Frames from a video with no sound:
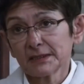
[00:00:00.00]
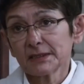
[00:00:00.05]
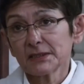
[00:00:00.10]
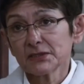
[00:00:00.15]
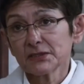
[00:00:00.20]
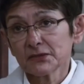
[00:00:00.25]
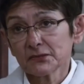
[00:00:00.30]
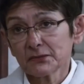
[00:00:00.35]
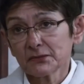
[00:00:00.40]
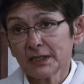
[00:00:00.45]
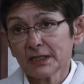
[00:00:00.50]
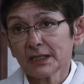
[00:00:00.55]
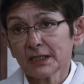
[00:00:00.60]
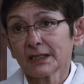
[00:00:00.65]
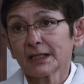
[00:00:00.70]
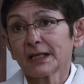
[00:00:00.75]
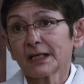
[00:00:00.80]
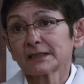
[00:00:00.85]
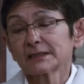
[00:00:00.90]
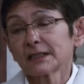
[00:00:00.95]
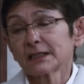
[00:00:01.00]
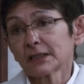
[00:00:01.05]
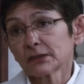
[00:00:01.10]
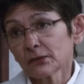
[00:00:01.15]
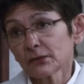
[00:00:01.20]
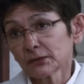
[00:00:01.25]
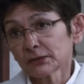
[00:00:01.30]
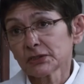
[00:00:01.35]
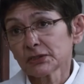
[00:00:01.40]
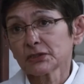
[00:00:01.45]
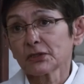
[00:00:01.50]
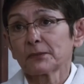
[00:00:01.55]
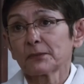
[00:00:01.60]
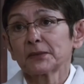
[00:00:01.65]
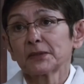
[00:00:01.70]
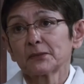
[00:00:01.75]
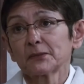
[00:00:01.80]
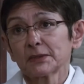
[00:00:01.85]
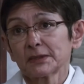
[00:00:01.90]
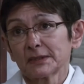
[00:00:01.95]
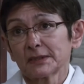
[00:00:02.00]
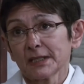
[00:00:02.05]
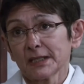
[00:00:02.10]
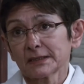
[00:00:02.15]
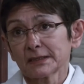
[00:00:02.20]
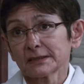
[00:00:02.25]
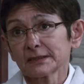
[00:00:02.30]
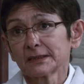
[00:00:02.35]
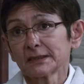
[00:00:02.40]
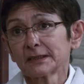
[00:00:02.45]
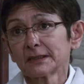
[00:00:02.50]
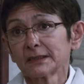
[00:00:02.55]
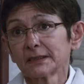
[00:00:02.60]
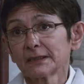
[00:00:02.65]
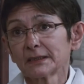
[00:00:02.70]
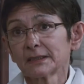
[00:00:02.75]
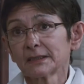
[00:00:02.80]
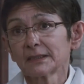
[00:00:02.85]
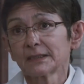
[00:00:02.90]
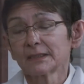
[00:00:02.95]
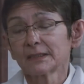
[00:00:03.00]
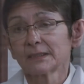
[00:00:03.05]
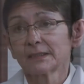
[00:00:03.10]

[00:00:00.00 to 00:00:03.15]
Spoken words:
each week, and I had to get all the shopping with that. He took all my